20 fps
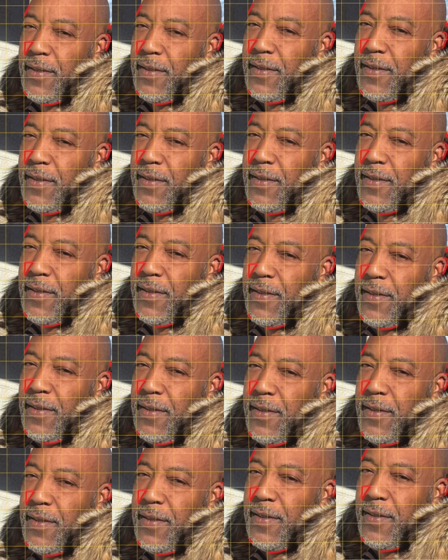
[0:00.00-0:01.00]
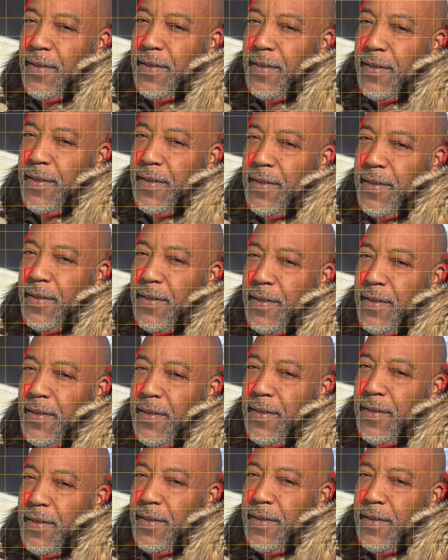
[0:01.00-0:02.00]
those to find
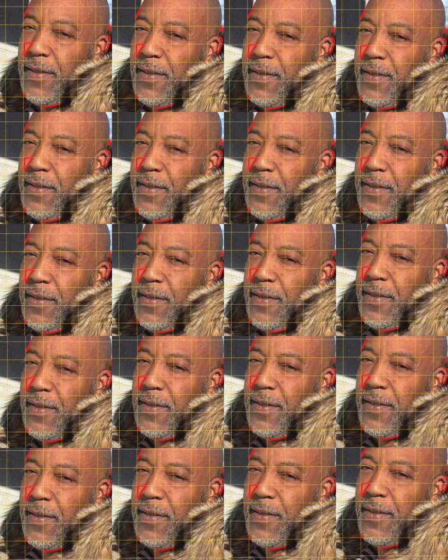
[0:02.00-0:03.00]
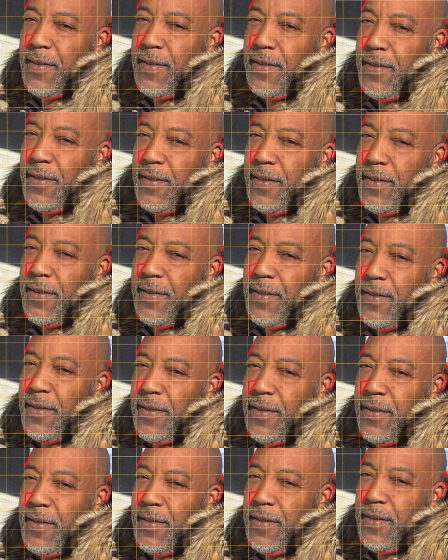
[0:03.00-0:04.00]
kind of the angle of
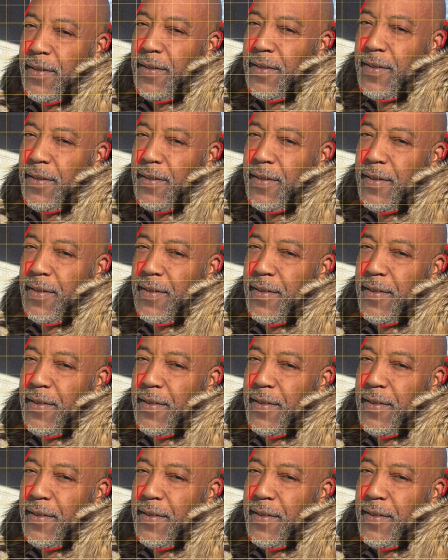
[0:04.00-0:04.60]
the nose.